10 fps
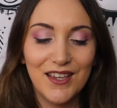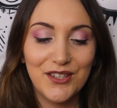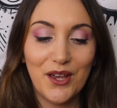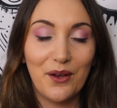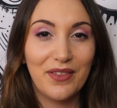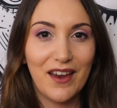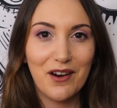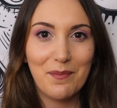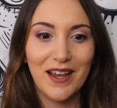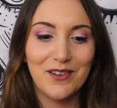So there
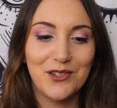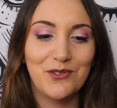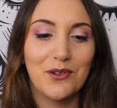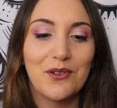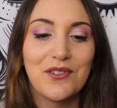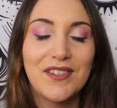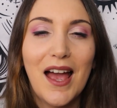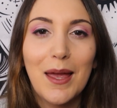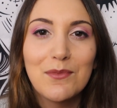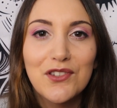are my nostrils.
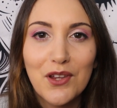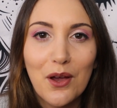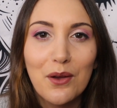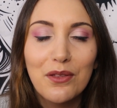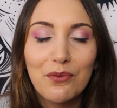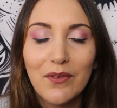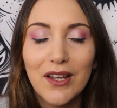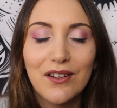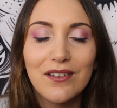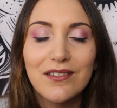I am so
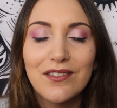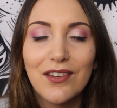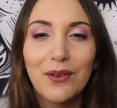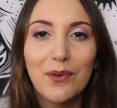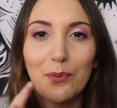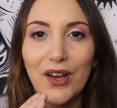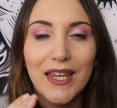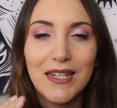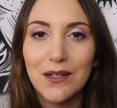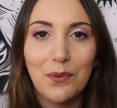thrilled with what
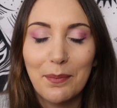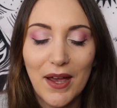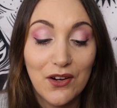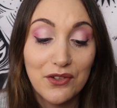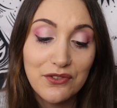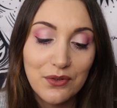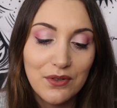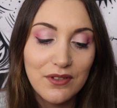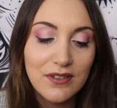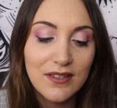he did with my
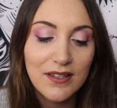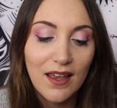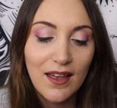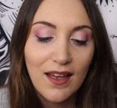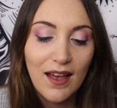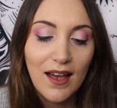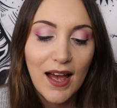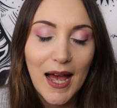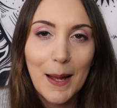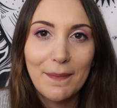nostrils.
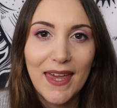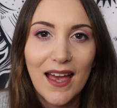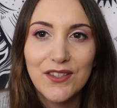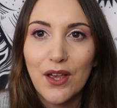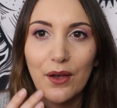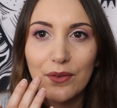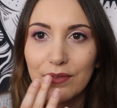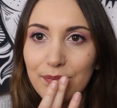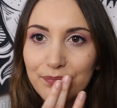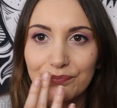Yeah, so
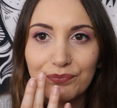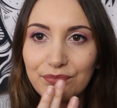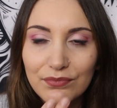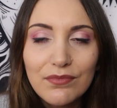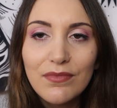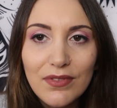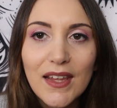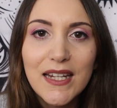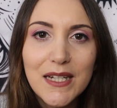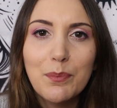
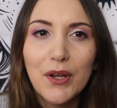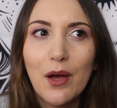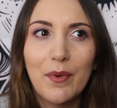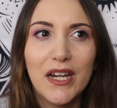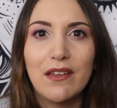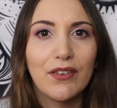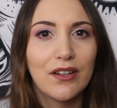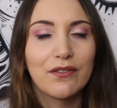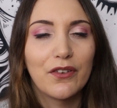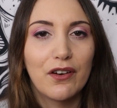they did become
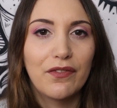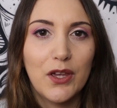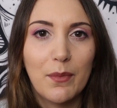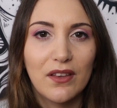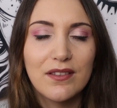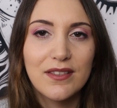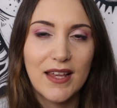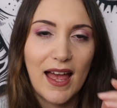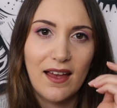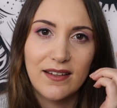uneven for a few months,
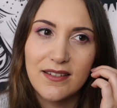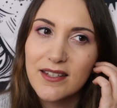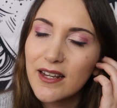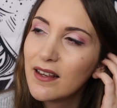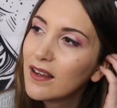and